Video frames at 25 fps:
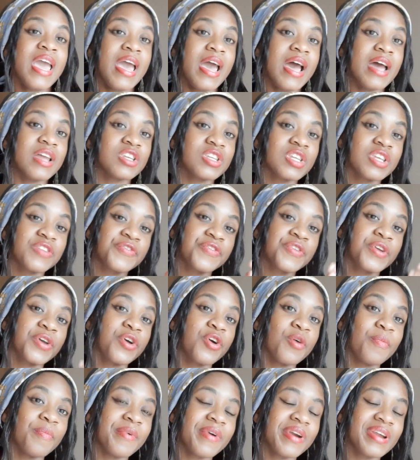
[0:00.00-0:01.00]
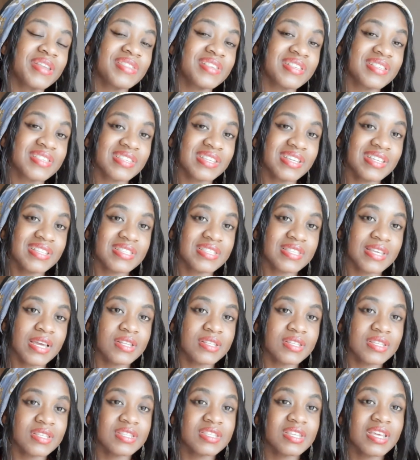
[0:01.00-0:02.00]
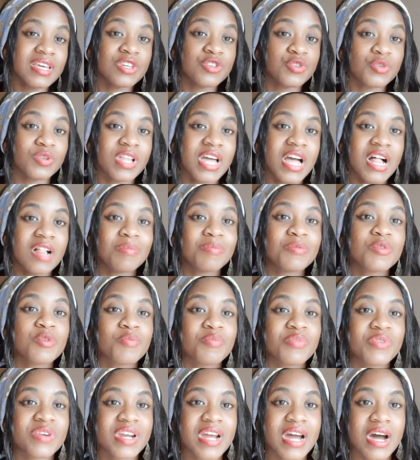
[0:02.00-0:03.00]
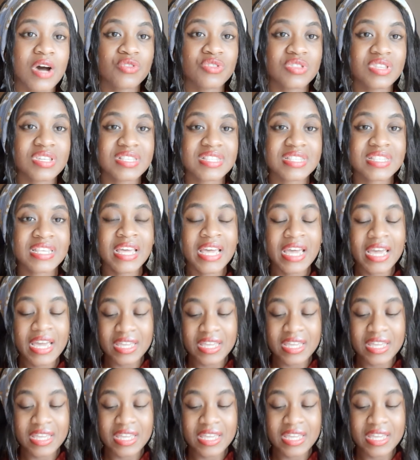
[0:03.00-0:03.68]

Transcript: And if you incorporate this insight, it will help you bring out this